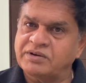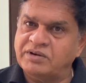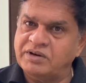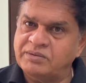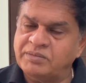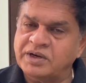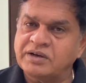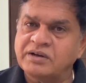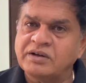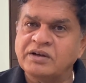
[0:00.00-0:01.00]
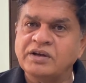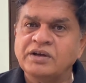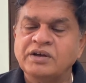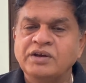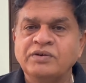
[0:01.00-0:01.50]
called. But
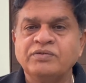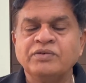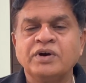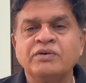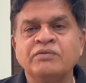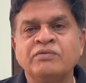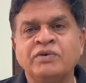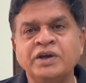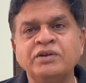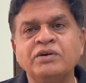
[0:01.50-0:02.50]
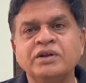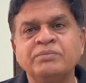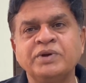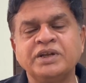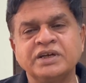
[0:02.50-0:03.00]
if you are, why not a
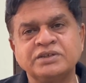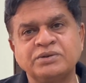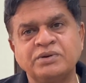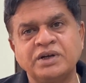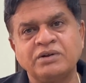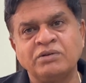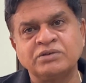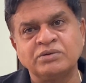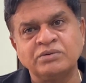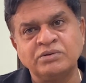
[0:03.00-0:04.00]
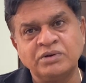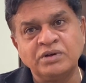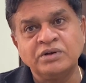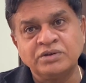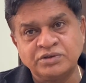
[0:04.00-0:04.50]
BTech student also
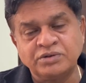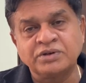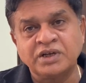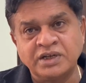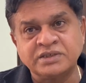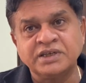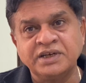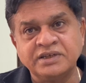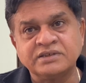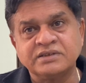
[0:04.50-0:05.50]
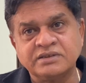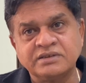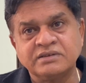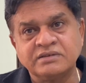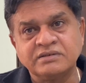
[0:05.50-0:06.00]
should clear CDS?
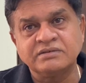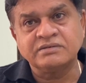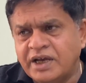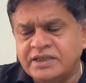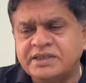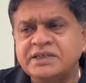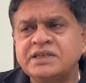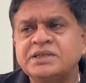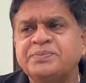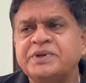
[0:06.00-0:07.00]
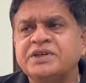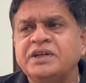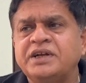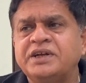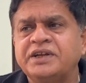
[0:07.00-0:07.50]
NCC
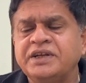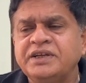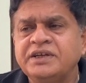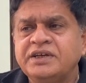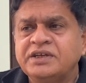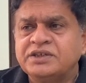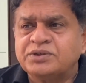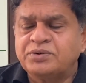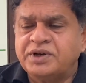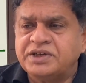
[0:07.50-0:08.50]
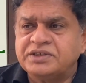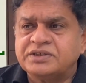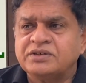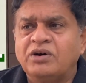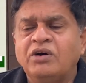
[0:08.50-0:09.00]
special entry
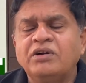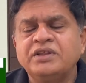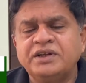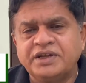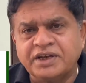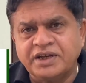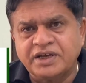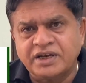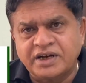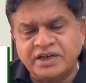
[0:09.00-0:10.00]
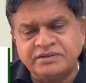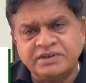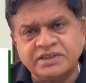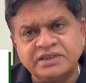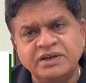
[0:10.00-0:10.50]
students or the technical
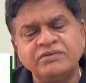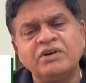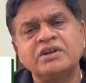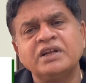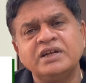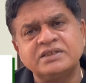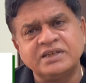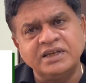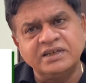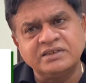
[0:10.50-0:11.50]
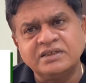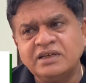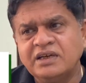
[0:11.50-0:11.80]
graduates, they have not cleared CDS.